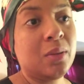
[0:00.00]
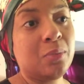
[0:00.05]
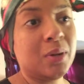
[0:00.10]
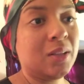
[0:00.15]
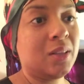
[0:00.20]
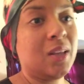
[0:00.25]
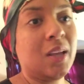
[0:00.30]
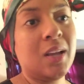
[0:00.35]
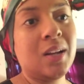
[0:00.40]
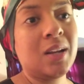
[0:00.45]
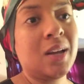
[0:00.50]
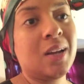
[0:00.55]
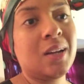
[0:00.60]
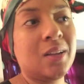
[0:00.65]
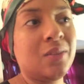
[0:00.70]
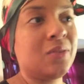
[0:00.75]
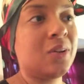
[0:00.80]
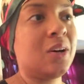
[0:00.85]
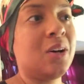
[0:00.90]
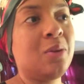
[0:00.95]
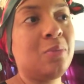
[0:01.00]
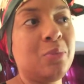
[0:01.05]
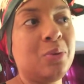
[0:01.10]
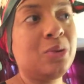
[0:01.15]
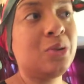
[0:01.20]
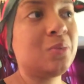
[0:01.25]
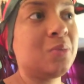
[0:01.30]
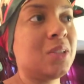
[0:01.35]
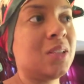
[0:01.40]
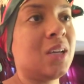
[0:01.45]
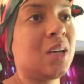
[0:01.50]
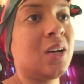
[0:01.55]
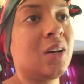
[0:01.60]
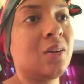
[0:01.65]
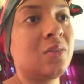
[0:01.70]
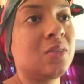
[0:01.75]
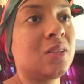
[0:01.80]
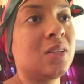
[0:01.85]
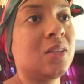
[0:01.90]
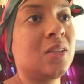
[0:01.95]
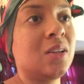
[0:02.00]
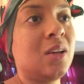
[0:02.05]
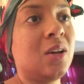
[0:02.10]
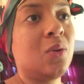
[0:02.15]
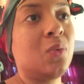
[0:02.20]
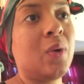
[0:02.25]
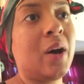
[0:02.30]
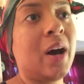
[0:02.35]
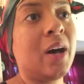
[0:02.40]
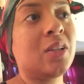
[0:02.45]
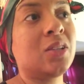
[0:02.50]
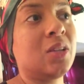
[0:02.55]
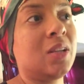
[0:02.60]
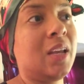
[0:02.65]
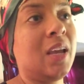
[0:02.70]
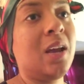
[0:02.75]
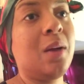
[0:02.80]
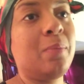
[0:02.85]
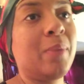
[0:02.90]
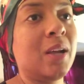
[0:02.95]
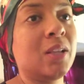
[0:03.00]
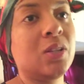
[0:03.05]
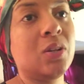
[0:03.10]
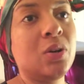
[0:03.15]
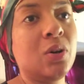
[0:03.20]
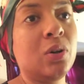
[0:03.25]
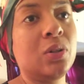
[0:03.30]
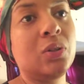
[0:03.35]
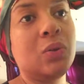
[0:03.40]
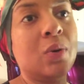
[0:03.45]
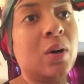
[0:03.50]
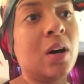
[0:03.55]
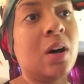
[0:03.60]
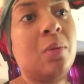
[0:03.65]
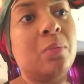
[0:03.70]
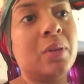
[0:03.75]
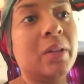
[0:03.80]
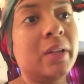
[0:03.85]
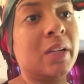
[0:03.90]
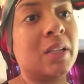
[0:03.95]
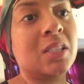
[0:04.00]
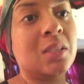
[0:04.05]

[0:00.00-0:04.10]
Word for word: but they not even humble themselves. Wow, so they're about to go through a humbling